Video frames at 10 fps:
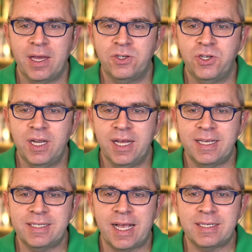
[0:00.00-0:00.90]
Trina
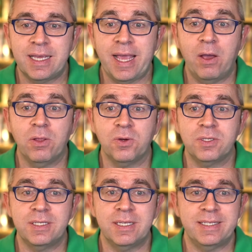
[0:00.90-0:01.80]
is asking, how long
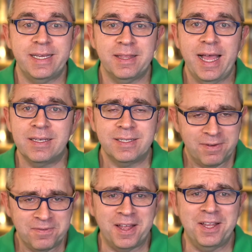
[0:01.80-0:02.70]
does the sale last? A
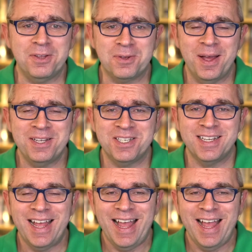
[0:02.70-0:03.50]
very good question.